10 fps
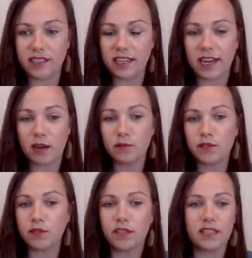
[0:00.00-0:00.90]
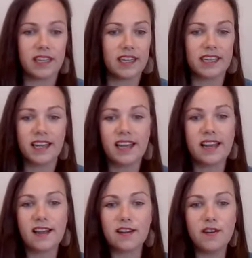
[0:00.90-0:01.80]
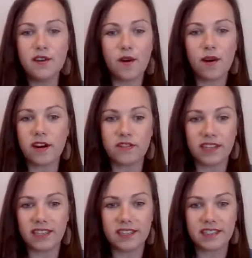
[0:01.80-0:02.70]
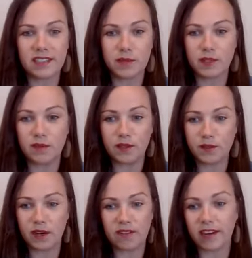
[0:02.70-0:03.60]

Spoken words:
and absolutely, like, no hard feelings to this person whatsoever.